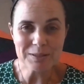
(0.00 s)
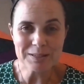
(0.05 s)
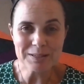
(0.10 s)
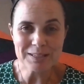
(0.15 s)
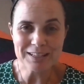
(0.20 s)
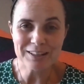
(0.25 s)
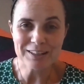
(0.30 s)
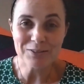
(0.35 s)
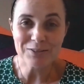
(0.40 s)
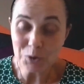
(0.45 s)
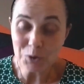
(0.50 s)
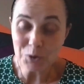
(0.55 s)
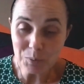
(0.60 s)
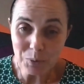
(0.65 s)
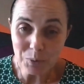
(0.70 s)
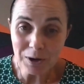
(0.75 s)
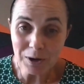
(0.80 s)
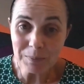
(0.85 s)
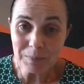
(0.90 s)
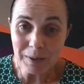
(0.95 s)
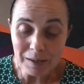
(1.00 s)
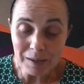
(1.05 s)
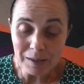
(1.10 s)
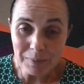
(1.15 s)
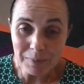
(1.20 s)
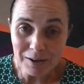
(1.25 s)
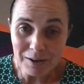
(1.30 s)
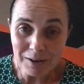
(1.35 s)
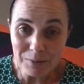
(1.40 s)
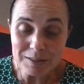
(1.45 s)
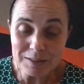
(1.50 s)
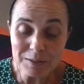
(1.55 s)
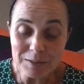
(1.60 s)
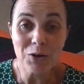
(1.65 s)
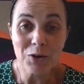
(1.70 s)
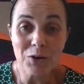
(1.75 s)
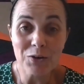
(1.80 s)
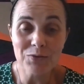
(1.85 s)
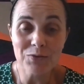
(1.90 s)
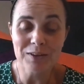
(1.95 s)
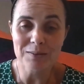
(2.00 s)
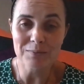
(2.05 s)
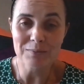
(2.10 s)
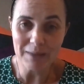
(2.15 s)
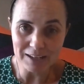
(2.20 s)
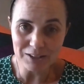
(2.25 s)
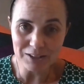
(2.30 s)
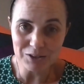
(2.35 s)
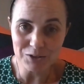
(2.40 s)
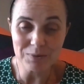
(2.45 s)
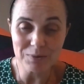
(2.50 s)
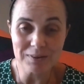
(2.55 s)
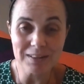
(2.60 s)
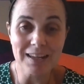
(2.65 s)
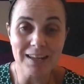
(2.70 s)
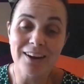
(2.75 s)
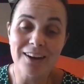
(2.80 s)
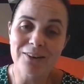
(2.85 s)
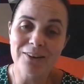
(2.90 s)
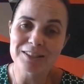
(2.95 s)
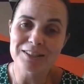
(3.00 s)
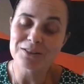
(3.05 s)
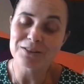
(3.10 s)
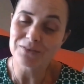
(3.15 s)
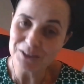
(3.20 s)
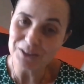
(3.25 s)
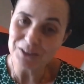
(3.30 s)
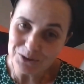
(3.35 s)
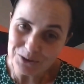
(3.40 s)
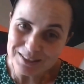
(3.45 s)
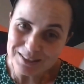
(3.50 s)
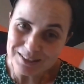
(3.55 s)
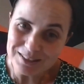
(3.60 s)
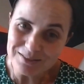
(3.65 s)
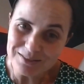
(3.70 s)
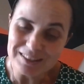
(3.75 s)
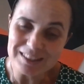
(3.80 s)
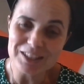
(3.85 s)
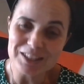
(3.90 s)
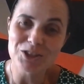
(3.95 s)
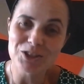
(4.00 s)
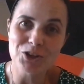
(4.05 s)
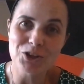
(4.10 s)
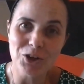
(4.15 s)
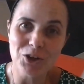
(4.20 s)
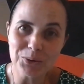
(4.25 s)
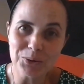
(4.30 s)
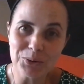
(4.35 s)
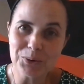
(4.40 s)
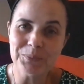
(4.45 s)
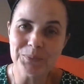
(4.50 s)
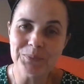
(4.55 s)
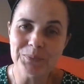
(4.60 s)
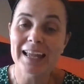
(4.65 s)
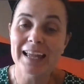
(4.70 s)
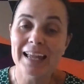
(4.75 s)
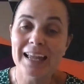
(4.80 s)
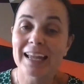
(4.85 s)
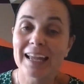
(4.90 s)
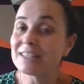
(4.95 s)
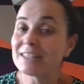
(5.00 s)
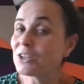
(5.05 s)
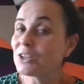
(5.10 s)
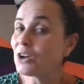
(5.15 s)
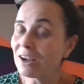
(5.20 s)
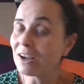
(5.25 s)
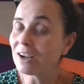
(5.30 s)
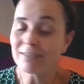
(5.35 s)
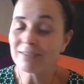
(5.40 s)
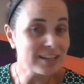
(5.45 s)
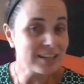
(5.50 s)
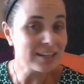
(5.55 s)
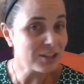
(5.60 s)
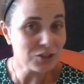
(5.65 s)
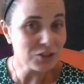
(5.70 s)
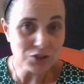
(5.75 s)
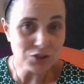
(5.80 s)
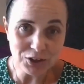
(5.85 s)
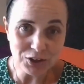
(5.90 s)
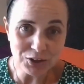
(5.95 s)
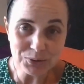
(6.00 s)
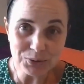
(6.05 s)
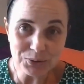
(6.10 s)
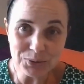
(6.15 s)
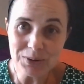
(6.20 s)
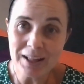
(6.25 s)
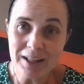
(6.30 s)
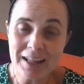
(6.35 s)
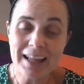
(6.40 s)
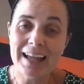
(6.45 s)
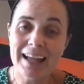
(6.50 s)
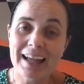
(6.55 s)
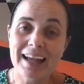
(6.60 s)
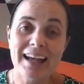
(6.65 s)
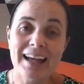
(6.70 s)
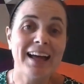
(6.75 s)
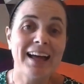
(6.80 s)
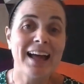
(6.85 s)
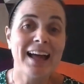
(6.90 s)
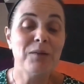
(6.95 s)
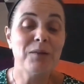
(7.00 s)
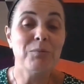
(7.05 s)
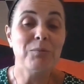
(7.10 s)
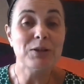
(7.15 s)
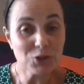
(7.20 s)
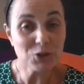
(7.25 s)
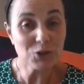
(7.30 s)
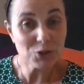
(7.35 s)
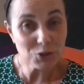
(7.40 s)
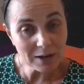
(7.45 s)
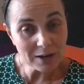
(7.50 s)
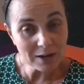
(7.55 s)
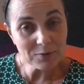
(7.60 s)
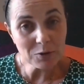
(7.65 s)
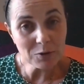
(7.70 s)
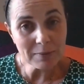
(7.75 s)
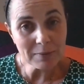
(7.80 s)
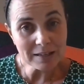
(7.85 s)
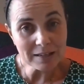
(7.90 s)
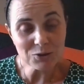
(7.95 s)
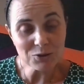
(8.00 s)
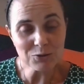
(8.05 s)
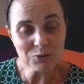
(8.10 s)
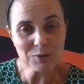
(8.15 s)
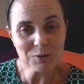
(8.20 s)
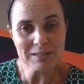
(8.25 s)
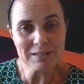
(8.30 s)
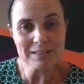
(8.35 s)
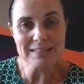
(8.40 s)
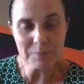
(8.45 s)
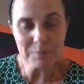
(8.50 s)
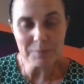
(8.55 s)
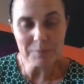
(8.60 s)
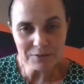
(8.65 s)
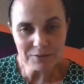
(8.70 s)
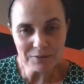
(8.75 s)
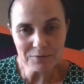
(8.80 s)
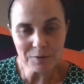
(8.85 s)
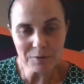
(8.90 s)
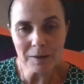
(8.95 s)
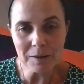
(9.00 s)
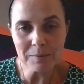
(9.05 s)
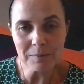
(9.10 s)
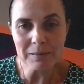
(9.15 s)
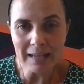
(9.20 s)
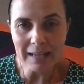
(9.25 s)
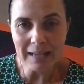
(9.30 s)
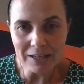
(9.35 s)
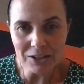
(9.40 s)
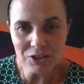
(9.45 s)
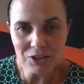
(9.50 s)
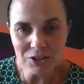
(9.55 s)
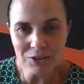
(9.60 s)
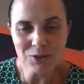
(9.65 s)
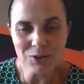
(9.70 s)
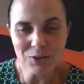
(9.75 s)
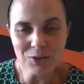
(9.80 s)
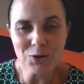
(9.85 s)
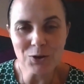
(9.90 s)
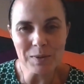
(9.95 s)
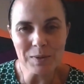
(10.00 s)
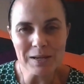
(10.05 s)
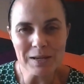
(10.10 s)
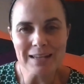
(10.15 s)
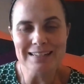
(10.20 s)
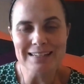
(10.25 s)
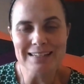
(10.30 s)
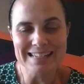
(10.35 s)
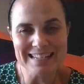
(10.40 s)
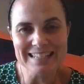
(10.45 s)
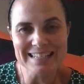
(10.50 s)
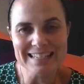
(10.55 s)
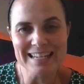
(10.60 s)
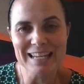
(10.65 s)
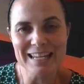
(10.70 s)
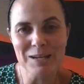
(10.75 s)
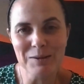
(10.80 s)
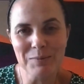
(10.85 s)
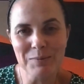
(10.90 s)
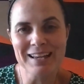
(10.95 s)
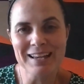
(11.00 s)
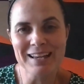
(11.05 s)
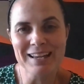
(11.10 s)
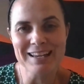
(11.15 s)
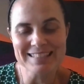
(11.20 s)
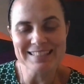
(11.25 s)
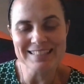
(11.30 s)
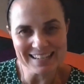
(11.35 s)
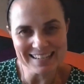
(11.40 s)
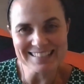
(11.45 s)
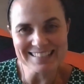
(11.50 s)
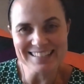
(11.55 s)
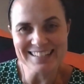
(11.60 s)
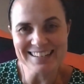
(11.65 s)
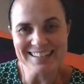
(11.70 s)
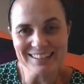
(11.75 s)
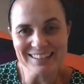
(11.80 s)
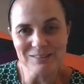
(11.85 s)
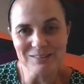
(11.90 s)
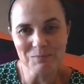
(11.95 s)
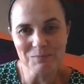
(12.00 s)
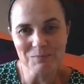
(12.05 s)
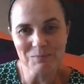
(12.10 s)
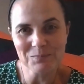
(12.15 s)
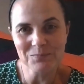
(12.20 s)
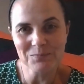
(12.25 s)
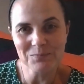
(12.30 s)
for our particular viewpoint paper was a perfect match with the areas of interest for this journal. It's a high-ranking journal, and once you do have your manuscript accepted for publication, the copy editing team are second to none.